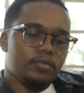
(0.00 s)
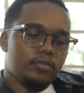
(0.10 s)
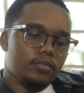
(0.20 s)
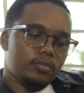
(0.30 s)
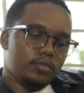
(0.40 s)

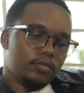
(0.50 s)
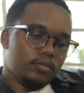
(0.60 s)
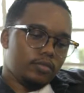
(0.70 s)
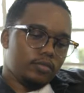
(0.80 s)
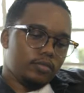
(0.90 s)

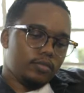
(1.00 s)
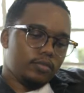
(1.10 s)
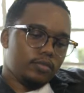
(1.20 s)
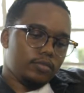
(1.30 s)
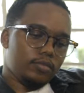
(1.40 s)

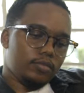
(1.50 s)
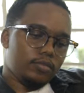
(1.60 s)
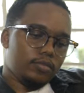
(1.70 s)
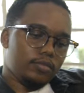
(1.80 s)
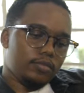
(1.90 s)

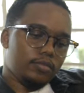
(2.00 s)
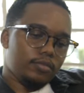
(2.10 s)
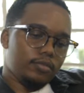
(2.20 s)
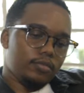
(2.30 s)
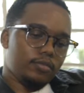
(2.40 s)

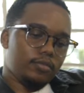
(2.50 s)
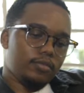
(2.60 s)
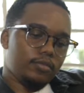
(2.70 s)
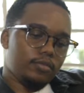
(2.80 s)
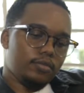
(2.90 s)

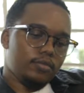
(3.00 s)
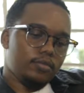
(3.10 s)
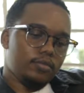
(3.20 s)
[no speech]